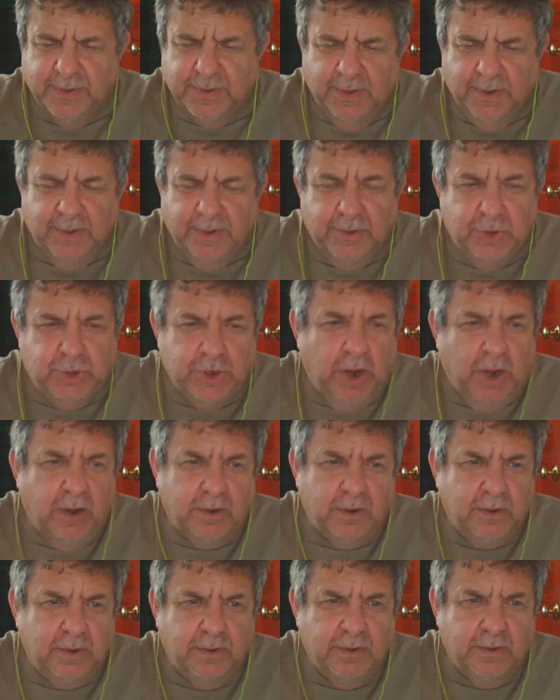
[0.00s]

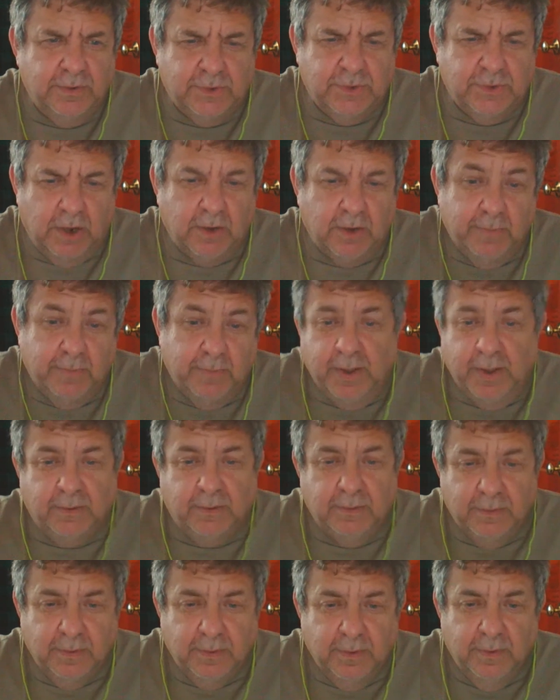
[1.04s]
junk mail.
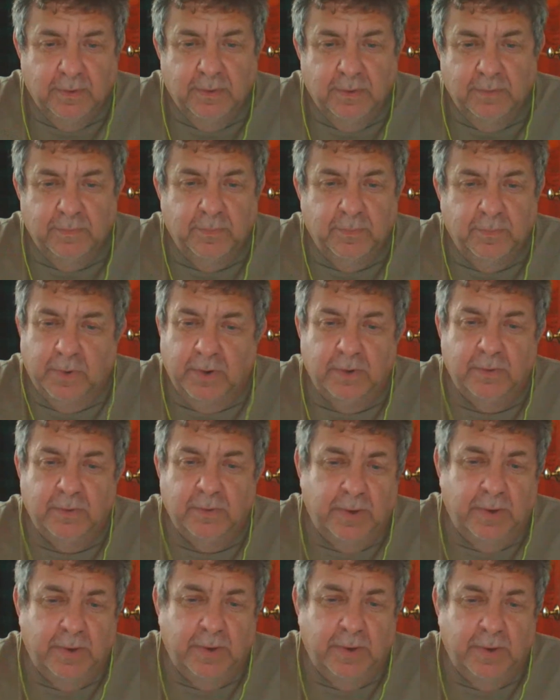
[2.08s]

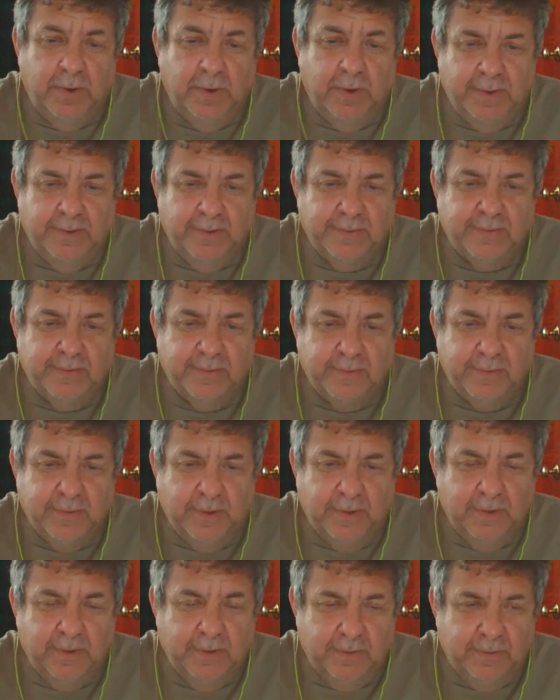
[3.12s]
Whatever it is,
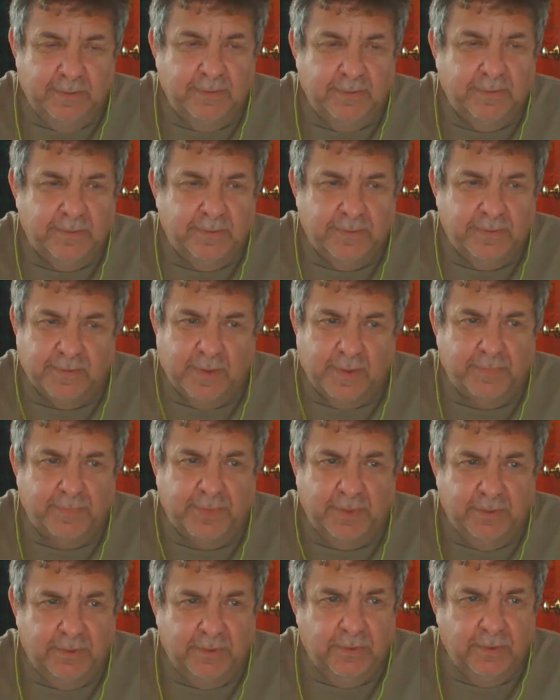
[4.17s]
it's something to
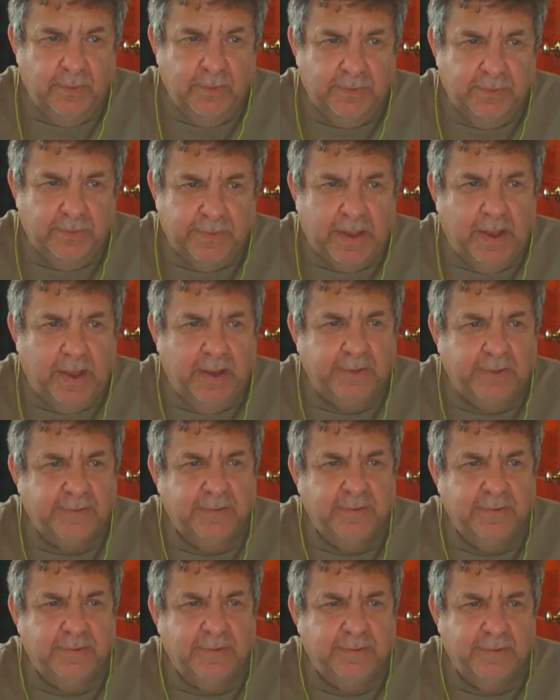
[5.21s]
do with taxes, or